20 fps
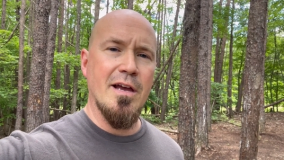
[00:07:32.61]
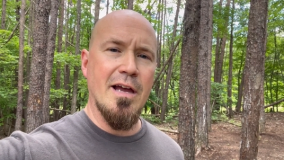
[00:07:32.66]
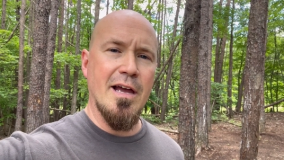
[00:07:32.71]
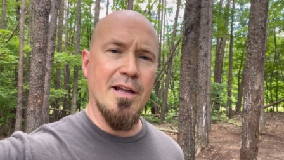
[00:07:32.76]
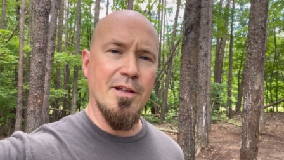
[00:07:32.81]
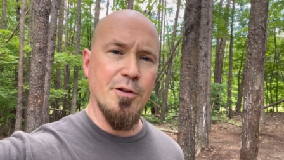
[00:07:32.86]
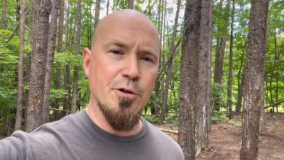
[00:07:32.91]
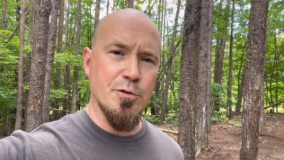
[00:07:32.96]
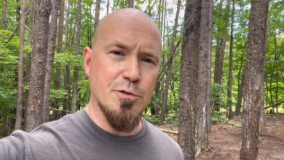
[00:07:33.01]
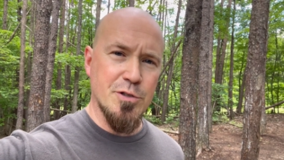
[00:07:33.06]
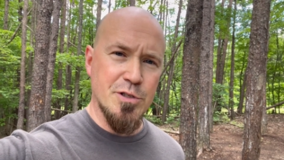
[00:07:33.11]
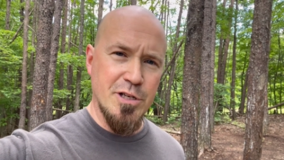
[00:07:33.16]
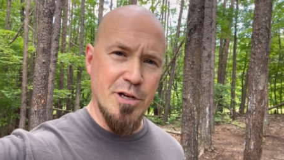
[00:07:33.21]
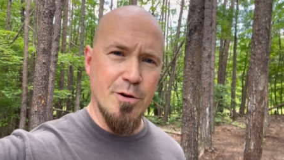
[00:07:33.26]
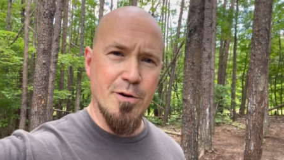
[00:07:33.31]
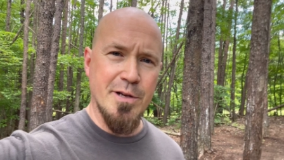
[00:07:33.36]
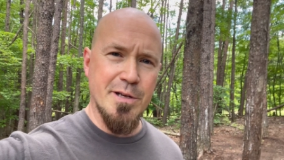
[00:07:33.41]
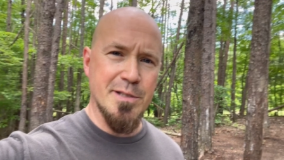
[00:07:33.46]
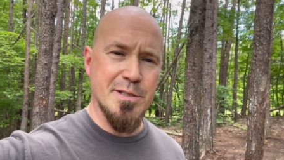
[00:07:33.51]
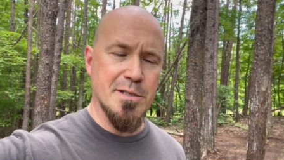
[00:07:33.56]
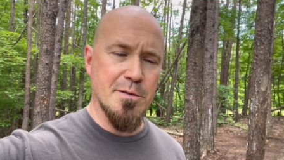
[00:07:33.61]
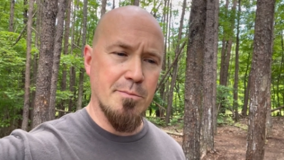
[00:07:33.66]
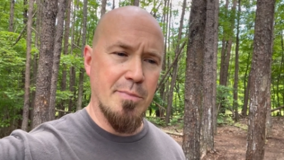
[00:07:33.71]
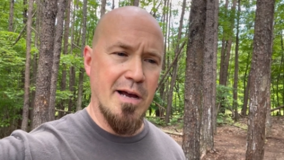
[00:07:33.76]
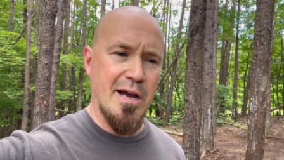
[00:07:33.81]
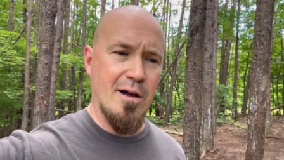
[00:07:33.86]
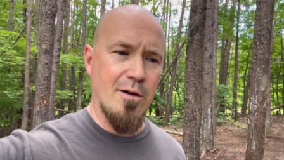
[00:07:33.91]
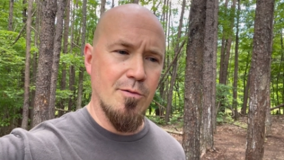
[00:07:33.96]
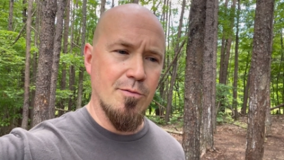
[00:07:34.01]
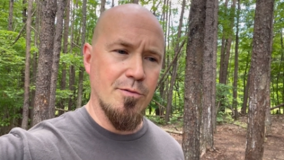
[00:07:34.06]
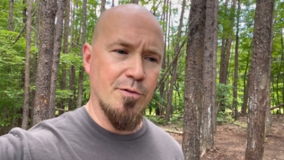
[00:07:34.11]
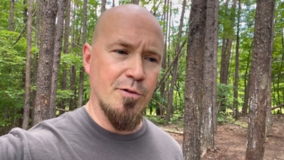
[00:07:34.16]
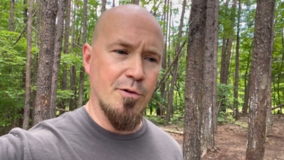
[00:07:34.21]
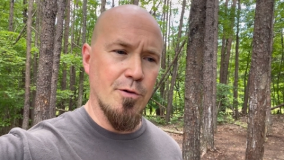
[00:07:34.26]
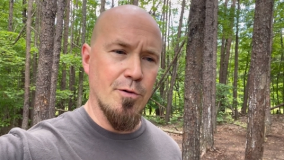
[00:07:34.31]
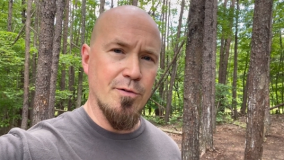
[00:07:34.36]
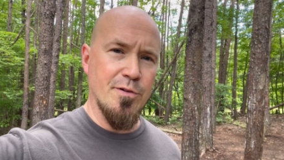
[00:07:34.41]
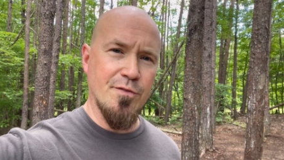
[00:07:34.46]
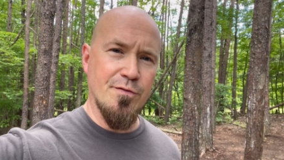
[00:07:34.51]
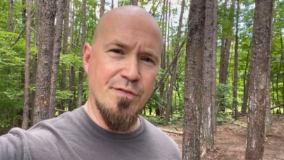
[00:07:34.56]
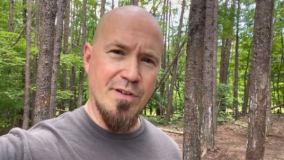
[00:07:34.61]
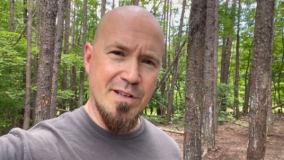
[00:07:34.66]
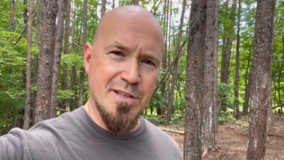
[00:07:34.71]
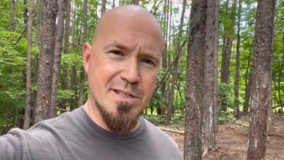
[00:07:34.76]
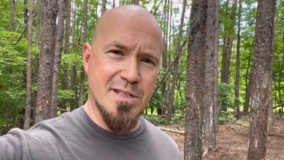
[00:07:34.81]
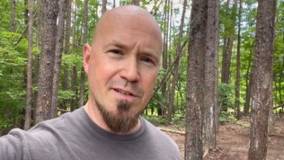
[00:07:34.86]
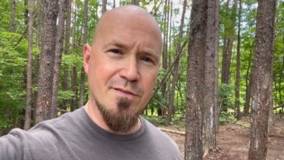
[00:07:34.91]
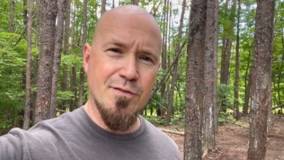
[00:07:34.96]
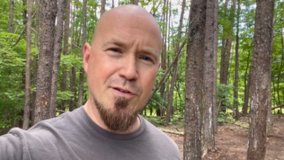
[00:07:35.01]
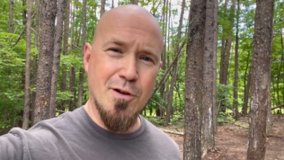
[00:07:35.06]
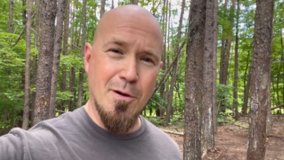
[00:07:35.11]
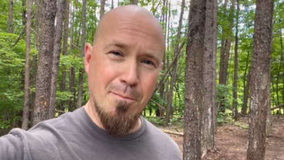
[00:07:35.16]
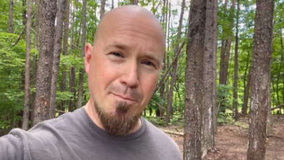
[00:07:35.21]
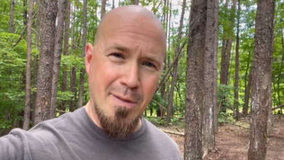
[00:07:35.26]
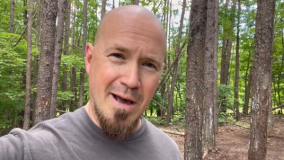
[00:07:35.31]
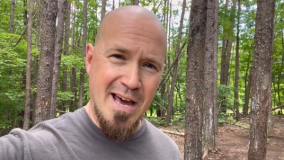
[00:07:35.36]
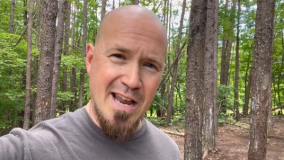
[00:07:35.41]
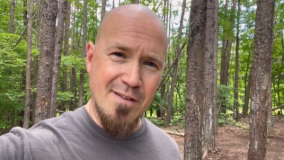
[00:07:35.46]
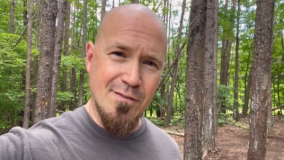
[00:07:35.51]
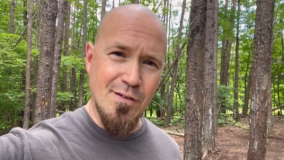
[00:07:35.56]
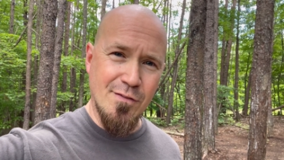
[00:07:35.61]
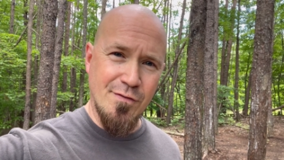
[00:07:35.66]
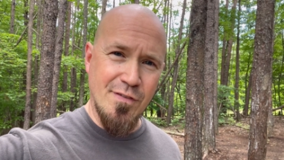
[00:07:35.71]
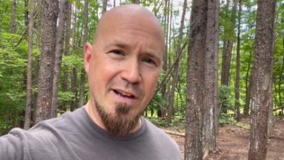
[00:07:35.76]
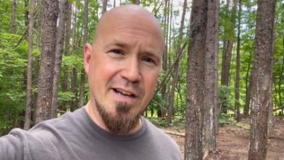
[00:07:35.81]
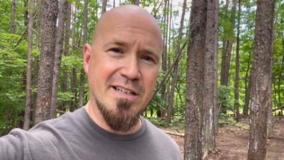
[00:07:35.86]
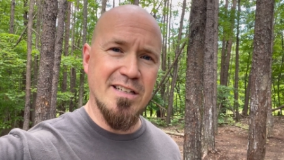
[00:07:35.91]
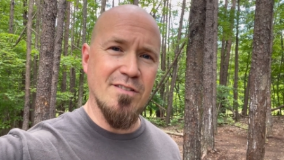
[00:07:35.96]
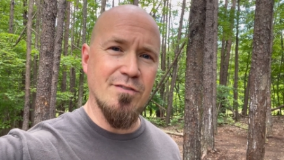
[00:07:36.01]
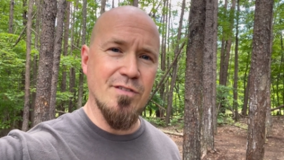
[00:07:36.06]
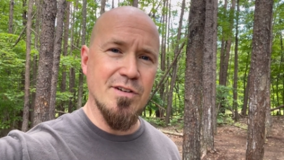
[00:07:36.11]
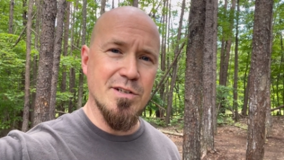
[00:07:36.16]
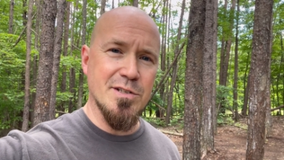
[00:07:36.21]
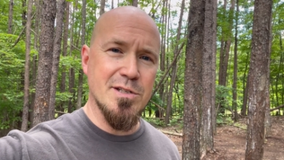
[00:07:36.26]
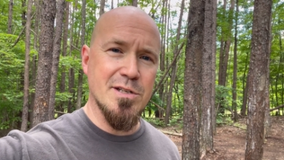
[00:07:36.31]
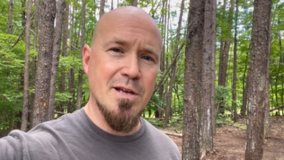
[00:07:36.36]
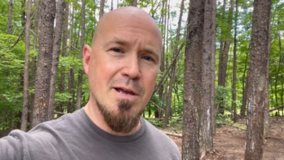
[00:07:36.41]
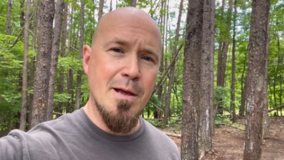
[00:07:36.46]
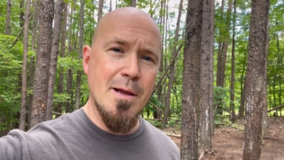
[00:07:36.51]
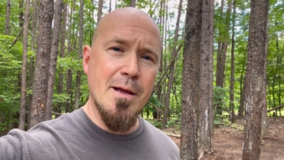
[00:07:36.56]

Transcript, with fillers: and you're serious about your defensive combative effectiveness,